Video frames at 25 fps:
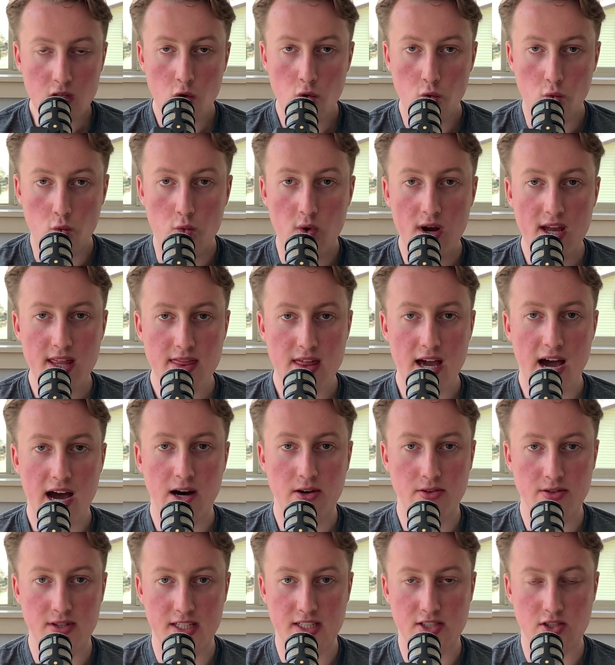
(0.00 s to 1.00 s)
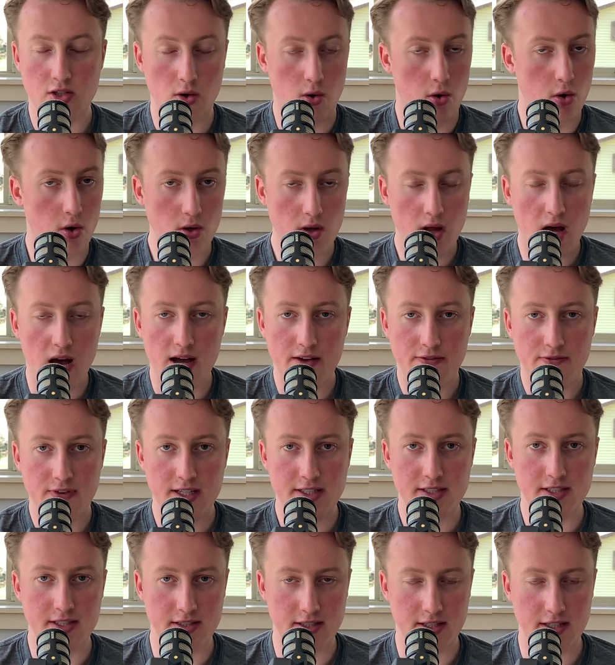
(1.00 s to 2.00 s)
with how this whole
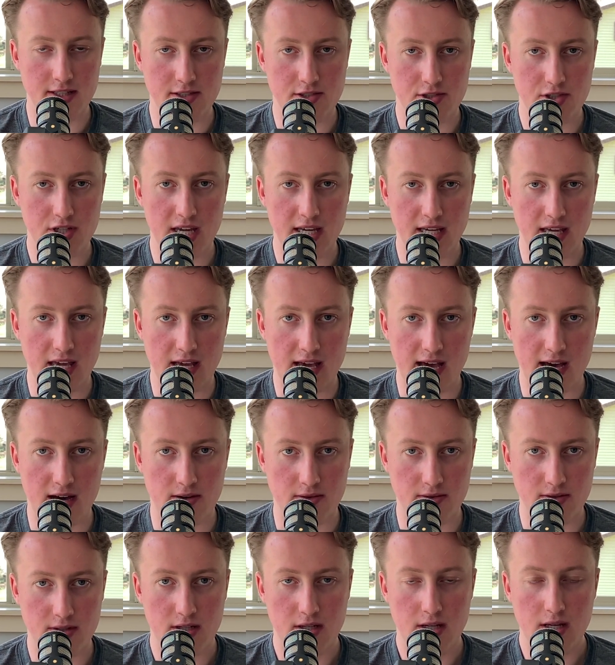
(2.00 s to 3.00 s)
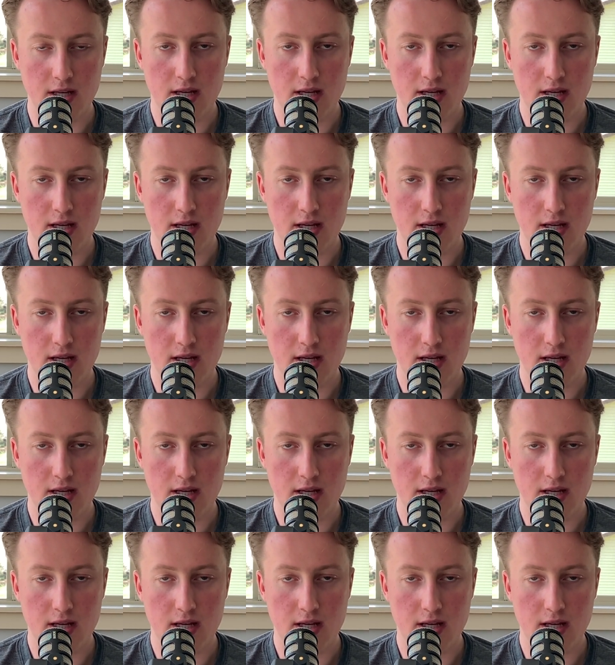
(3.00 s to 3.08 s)
offense is shaking out,